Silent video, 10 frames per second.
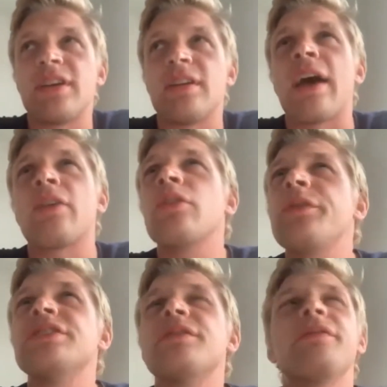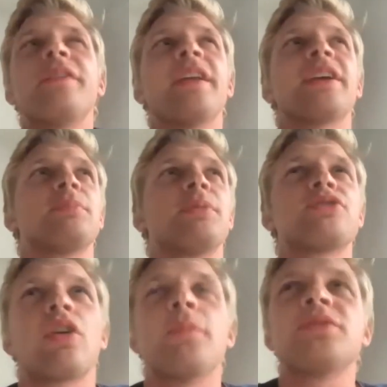I don't know if he's in Phoenix, but
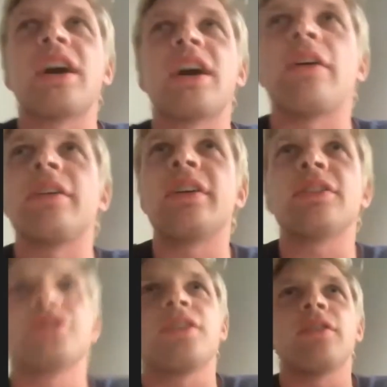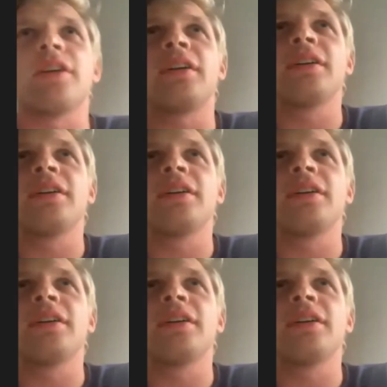Jerome's out in Arizona.